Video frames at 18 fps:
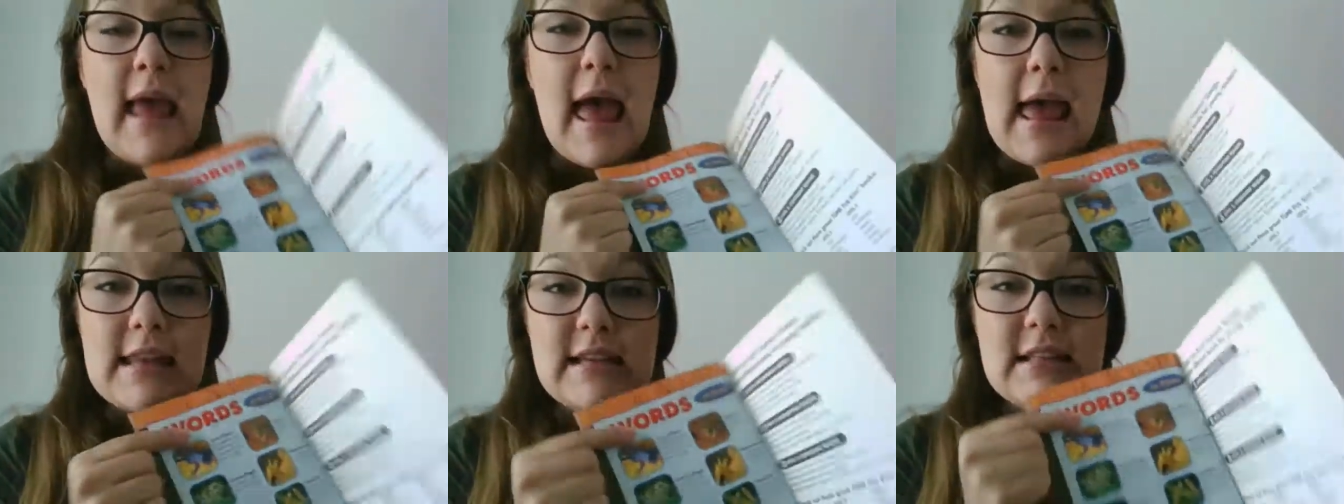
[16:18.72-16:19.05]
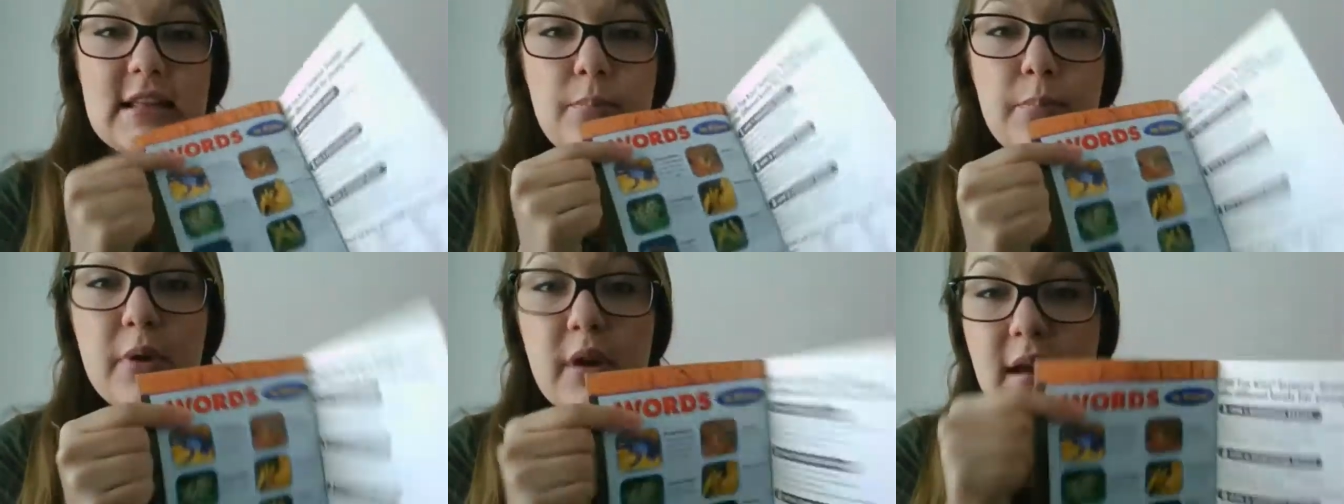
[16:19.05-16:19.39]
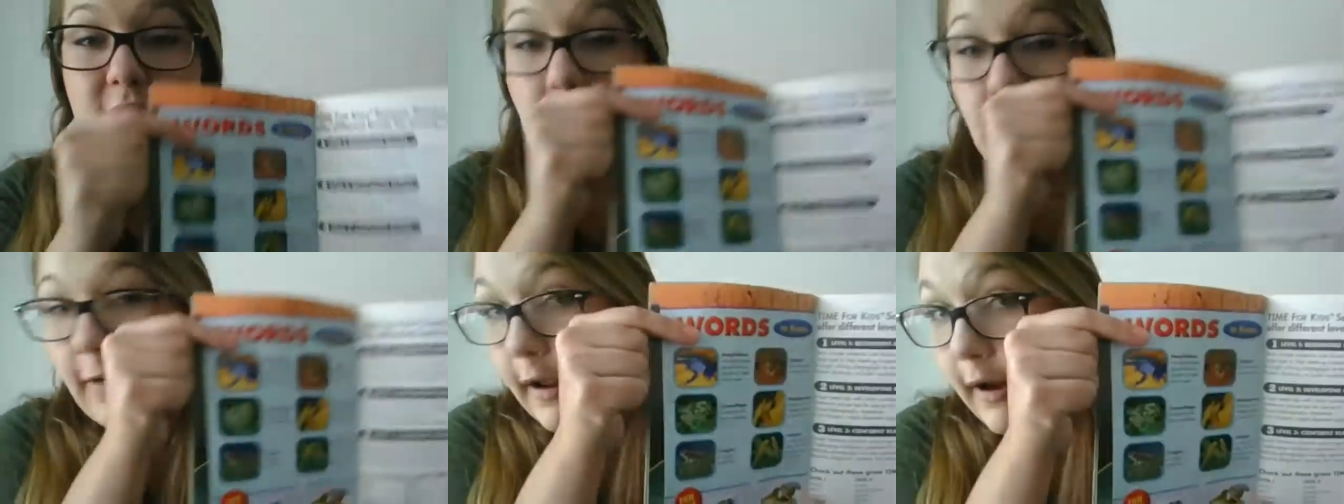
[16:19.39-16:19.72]
the end of the book,
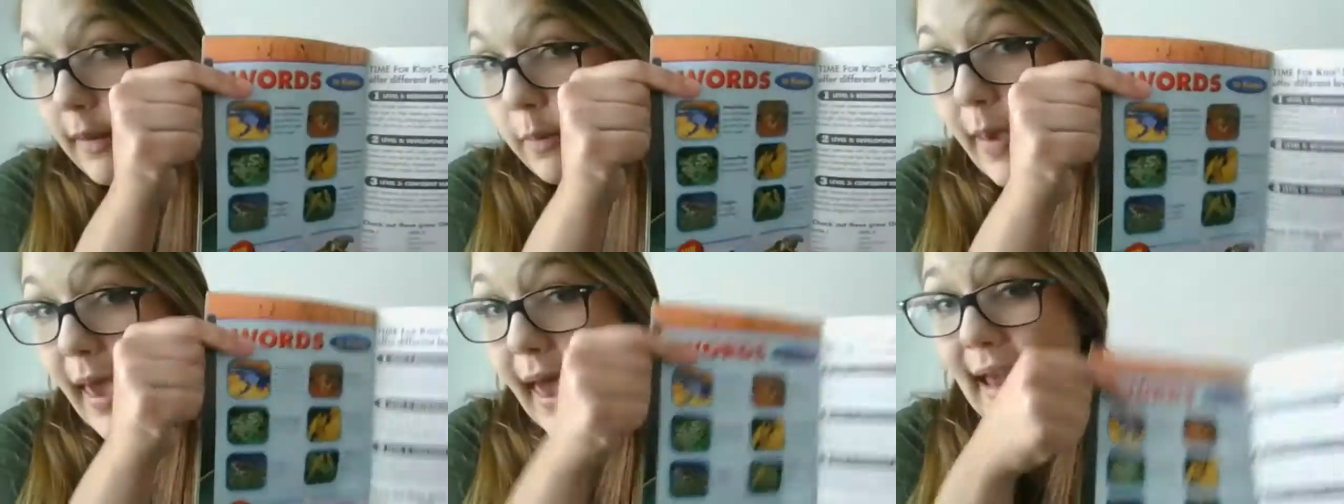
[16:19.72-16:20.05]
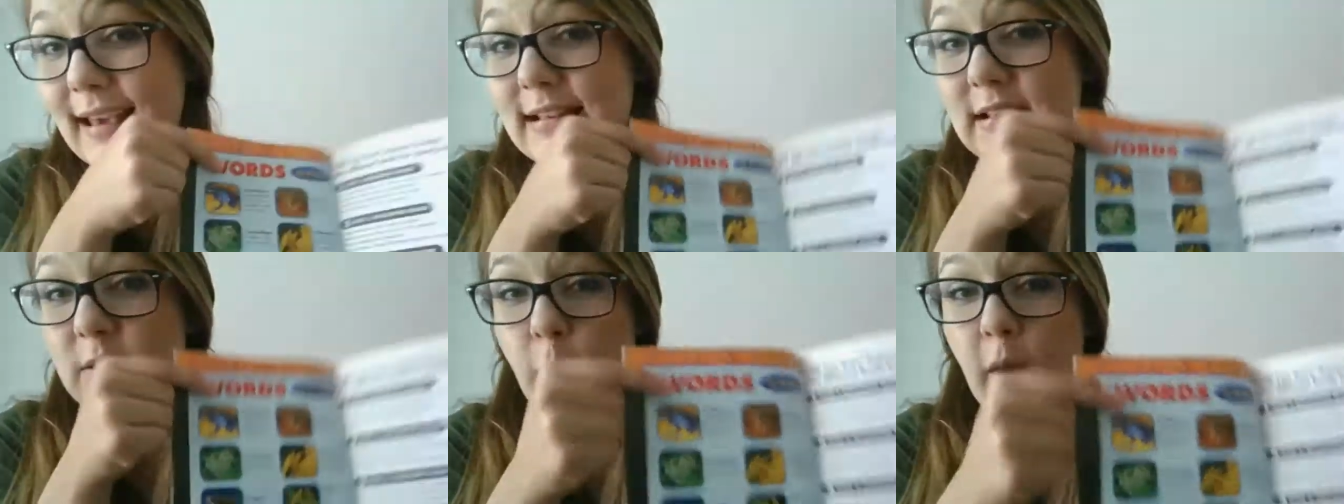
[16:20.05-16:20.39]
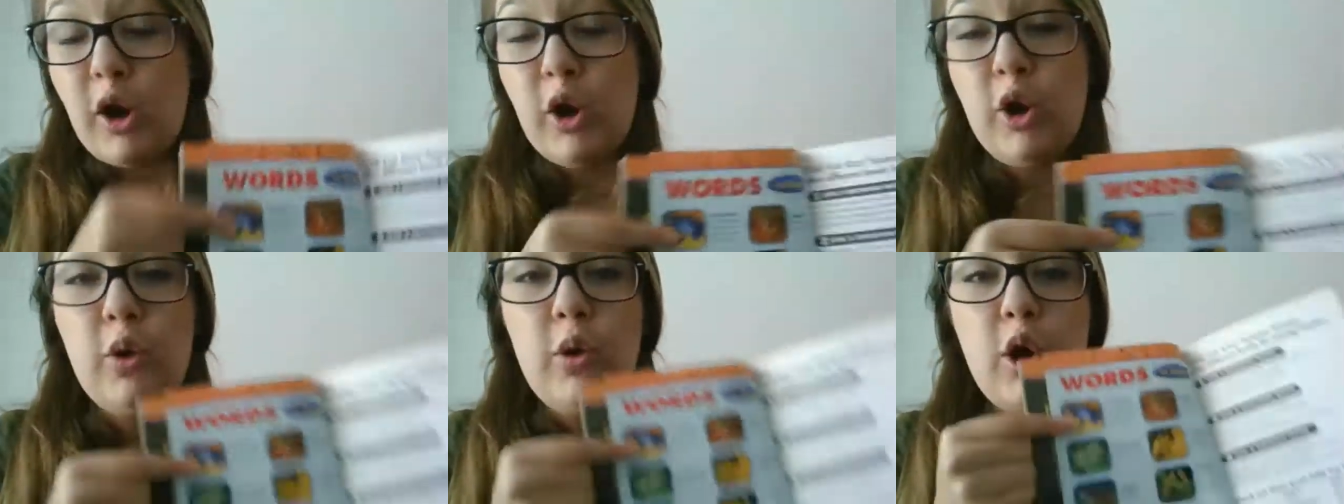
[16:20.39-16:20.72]
in the very back, is
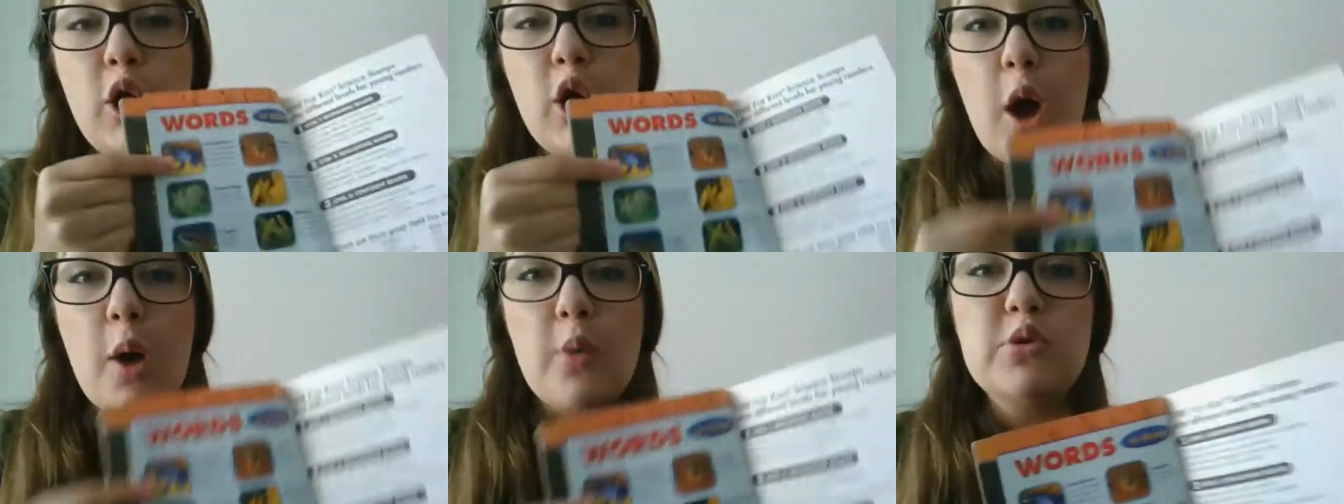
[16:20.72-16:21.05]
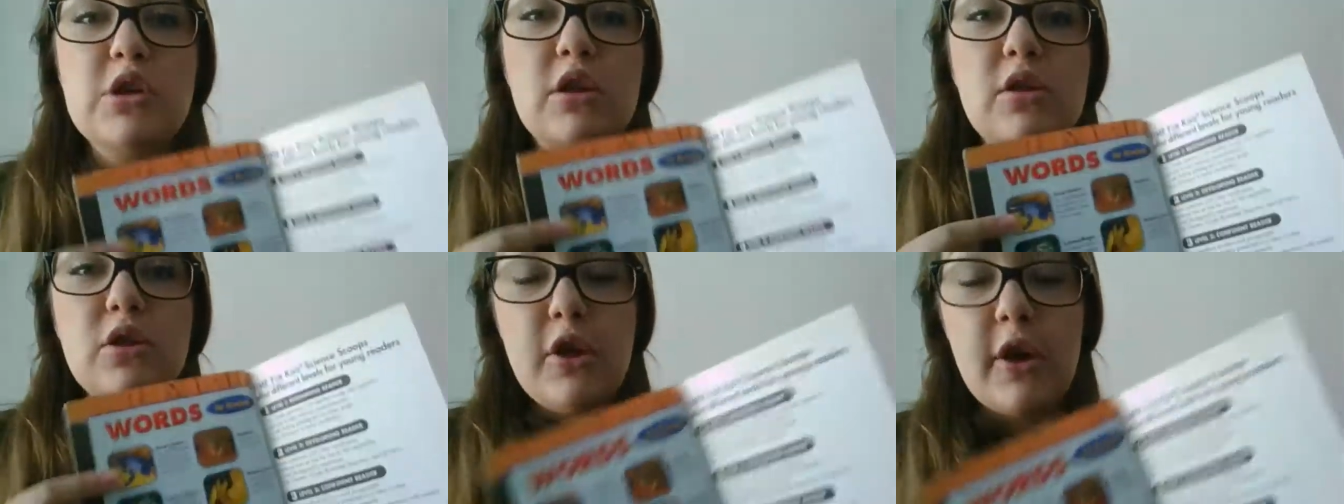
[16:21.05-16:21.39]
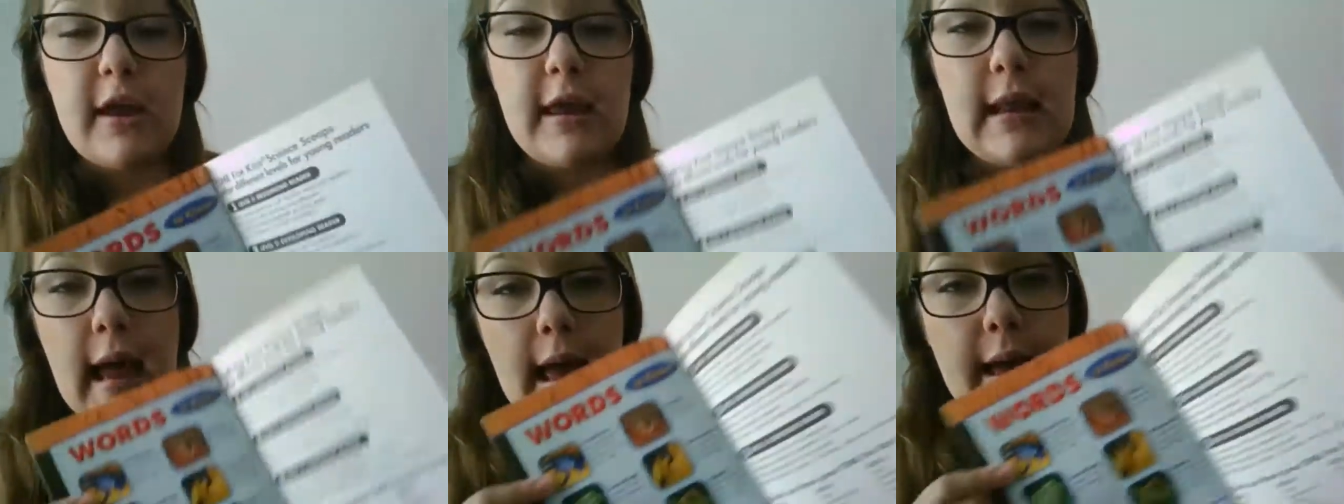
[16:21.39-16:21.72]
where you can go to
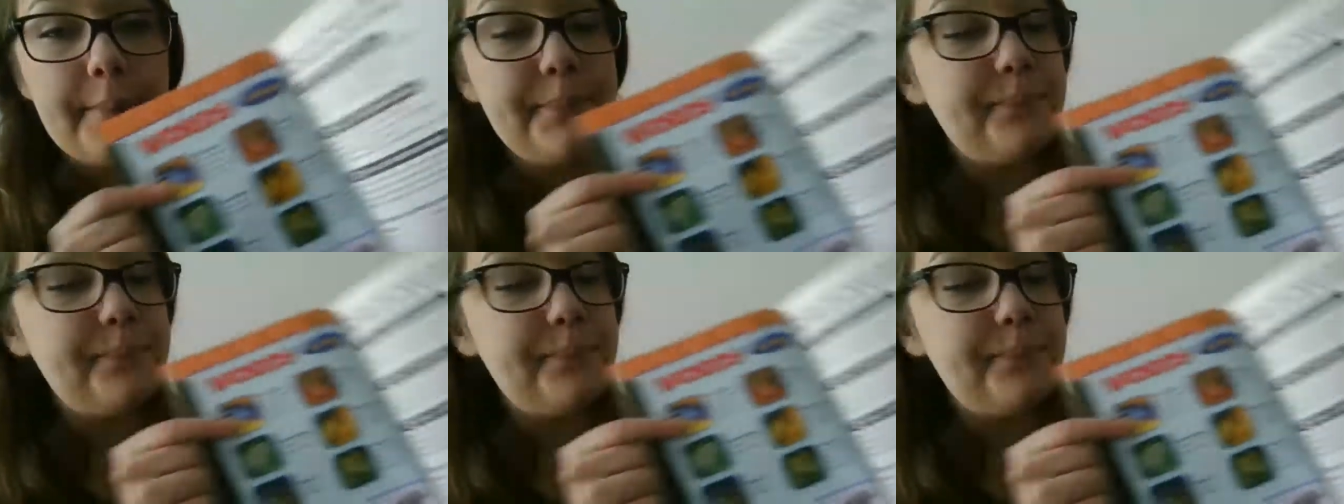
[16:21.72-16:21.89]
look it up.